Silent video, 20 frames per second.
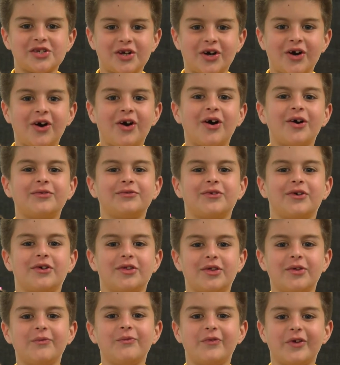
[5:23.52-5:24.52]
to all
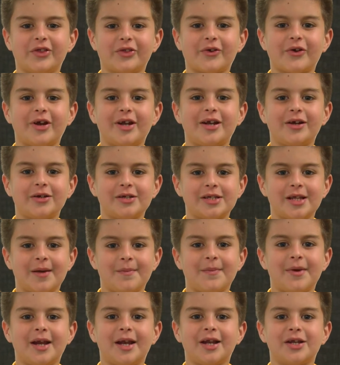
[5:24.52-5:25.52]
4th and 5th graders
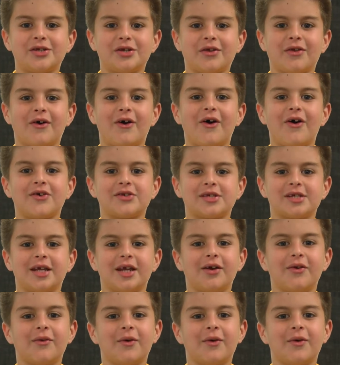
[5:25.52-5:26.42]
that made it to the All-State